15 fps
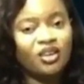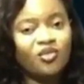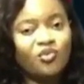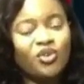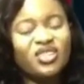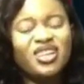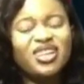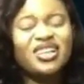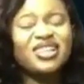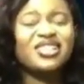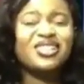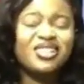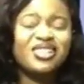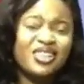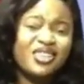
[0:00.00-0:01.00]
Basically, it's a
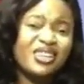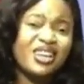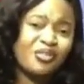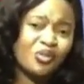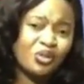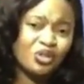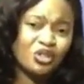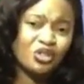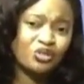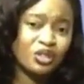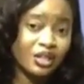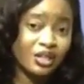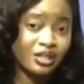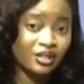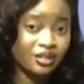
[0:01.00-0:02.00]
skill everyone should
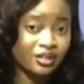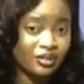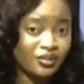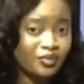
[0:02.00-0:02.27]
learn.